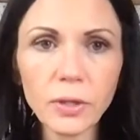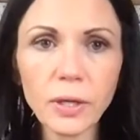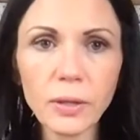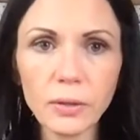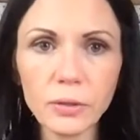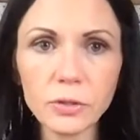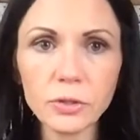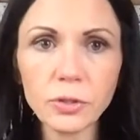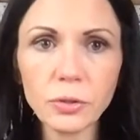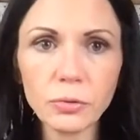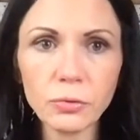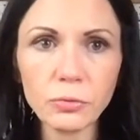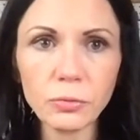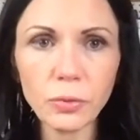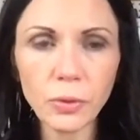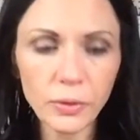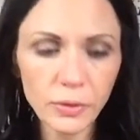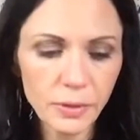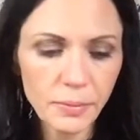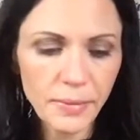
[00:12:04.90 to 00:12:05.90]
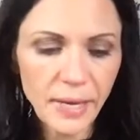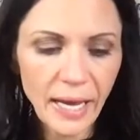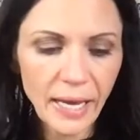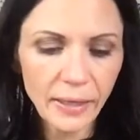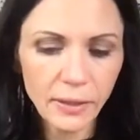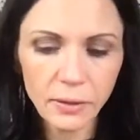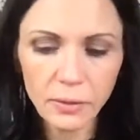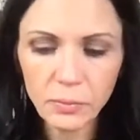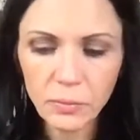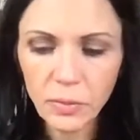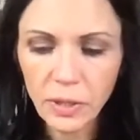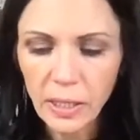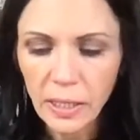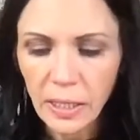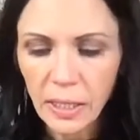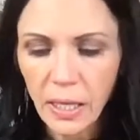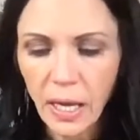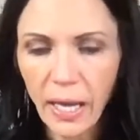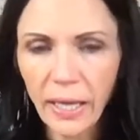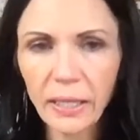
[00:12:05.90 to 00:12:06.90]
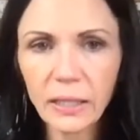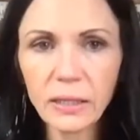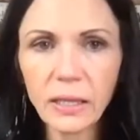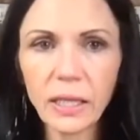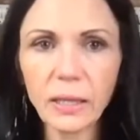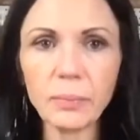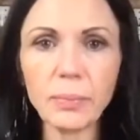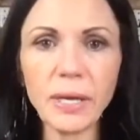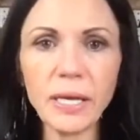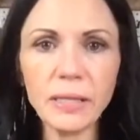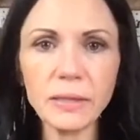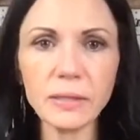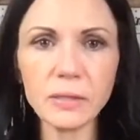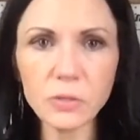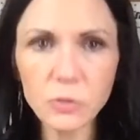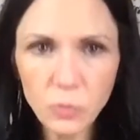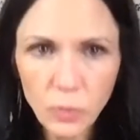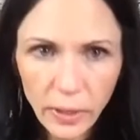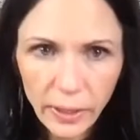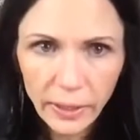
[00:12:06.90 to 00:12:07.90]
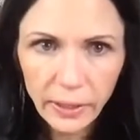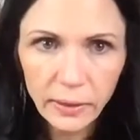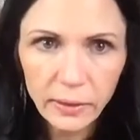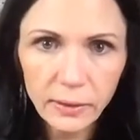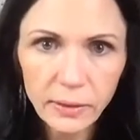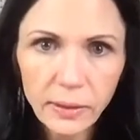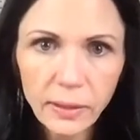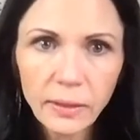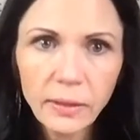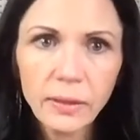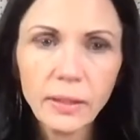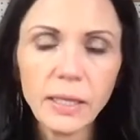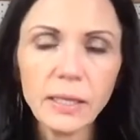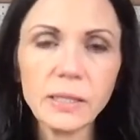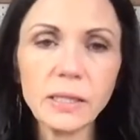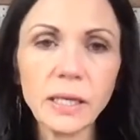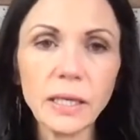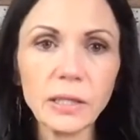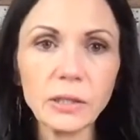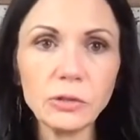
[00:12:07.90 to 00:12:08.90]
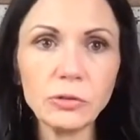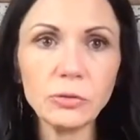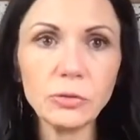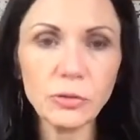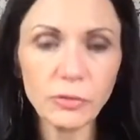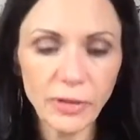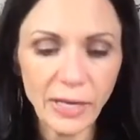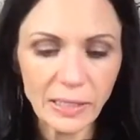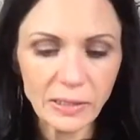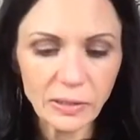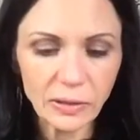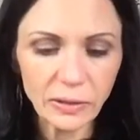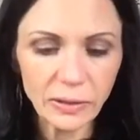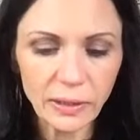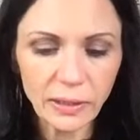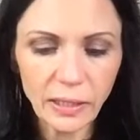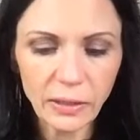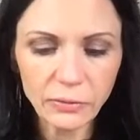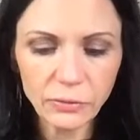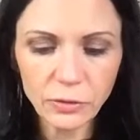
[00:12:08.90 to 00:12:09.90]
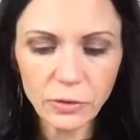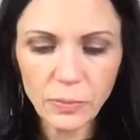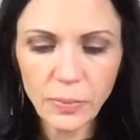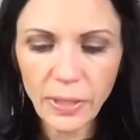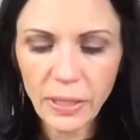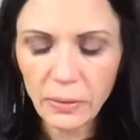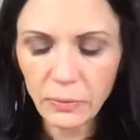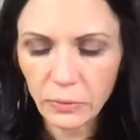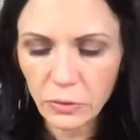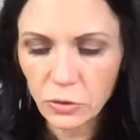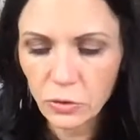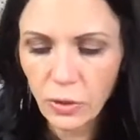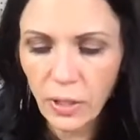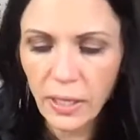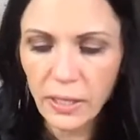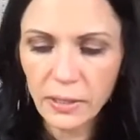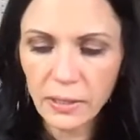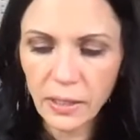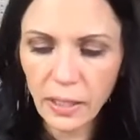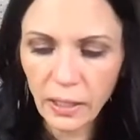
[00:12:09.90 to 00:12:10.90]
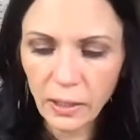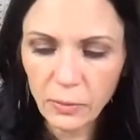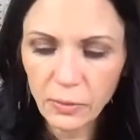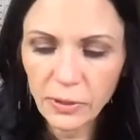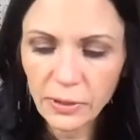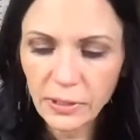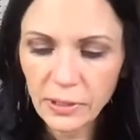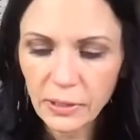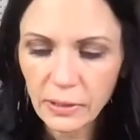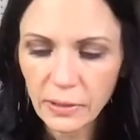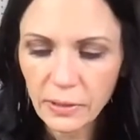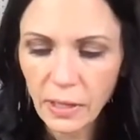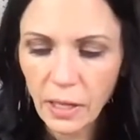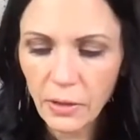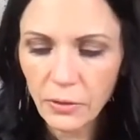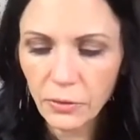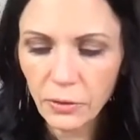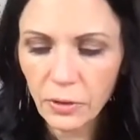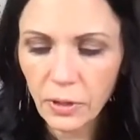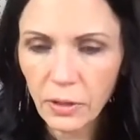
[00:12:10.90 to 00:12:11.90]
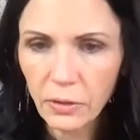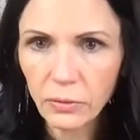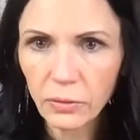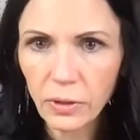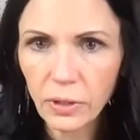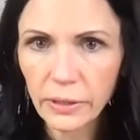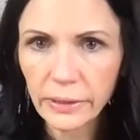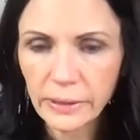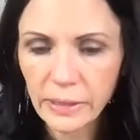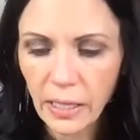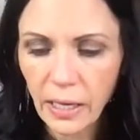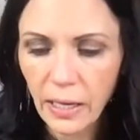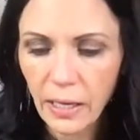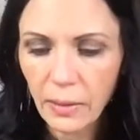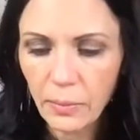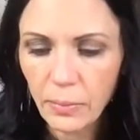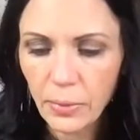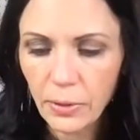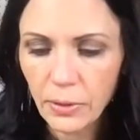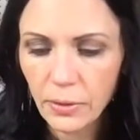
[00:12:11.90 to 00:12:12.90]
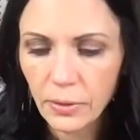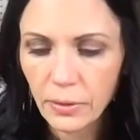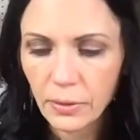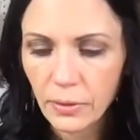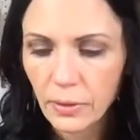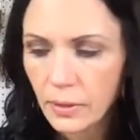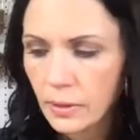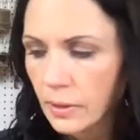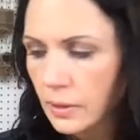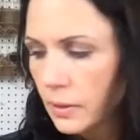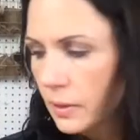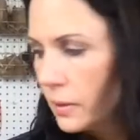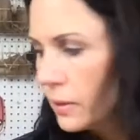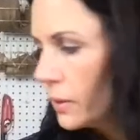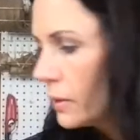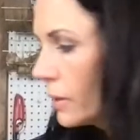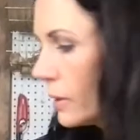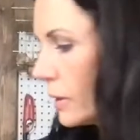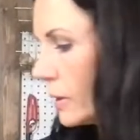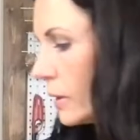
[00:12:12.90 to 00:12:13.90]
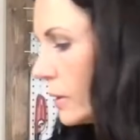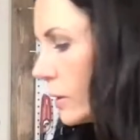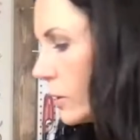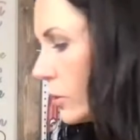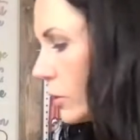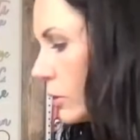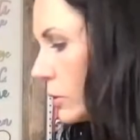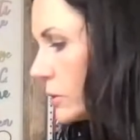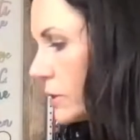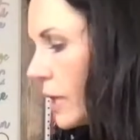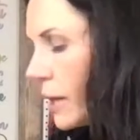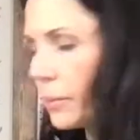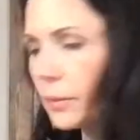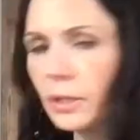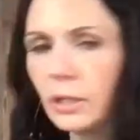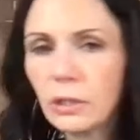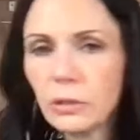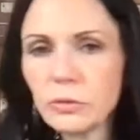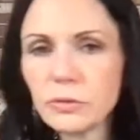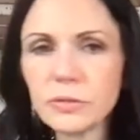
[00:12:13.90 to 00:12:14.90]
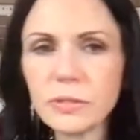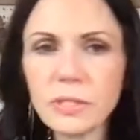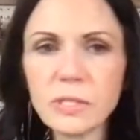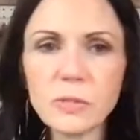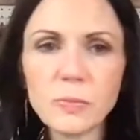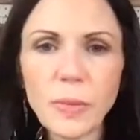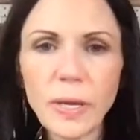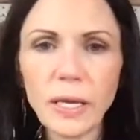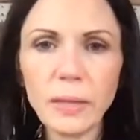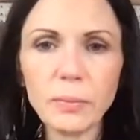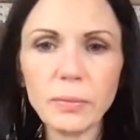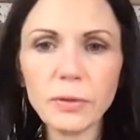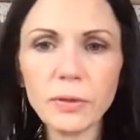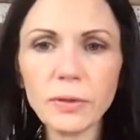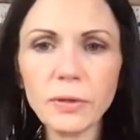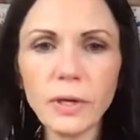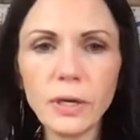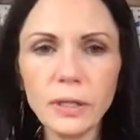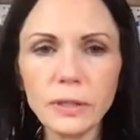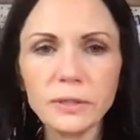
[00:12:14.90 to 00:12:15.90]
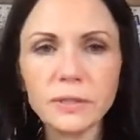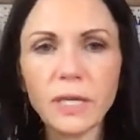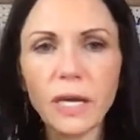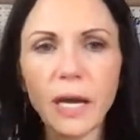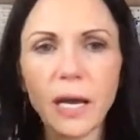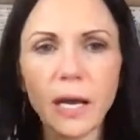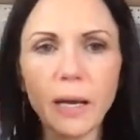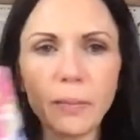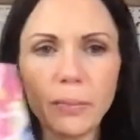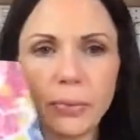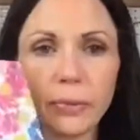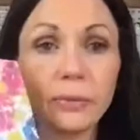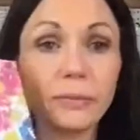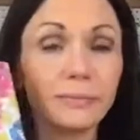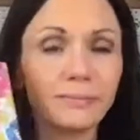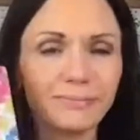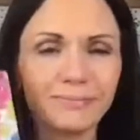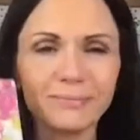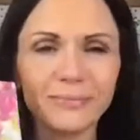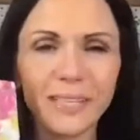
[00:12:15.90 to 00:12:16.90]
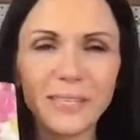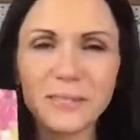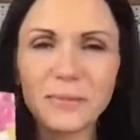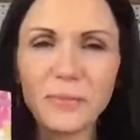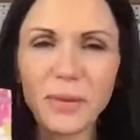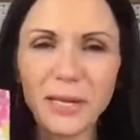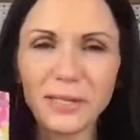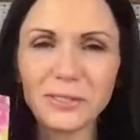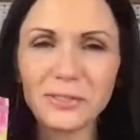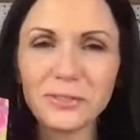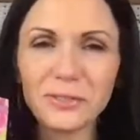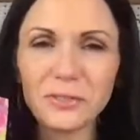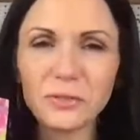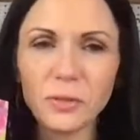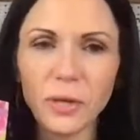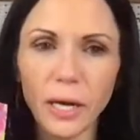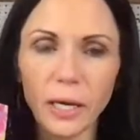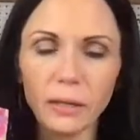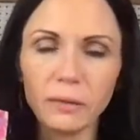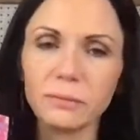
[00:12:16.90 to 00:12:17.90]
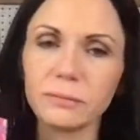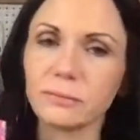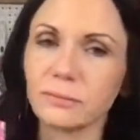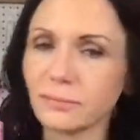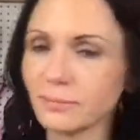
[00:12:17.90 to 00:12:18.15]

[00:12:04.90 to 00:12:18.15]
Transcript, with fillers: co show through on the bottom, I could like paint this white and then I could do the Vaseline after the paint was dry and then I could put the, the other color on top. Girls, I'm going to use this paper on top because it matches the tray.